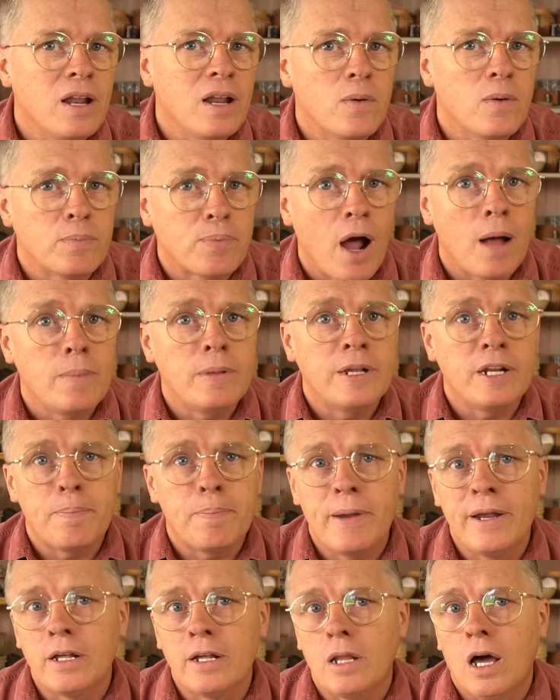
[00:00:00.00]
It would probably
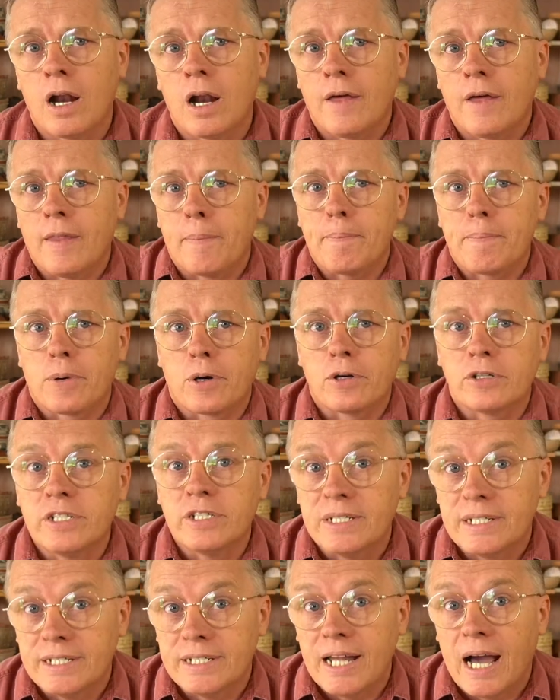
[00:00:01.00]
depend a lot on the
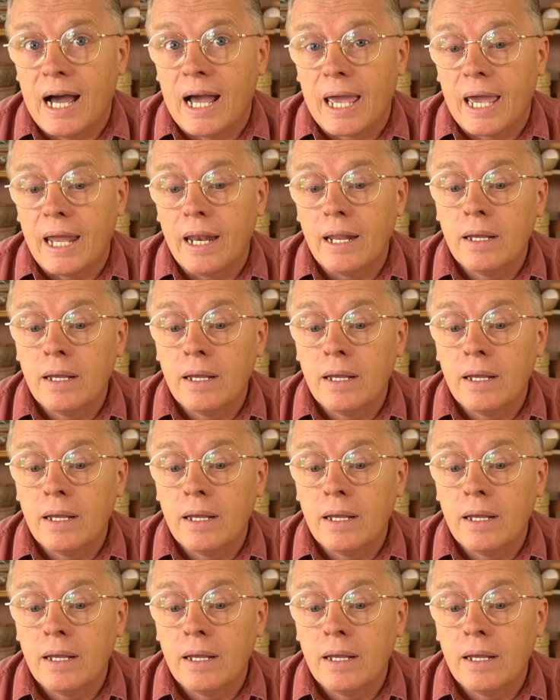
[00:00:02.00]
person's diet.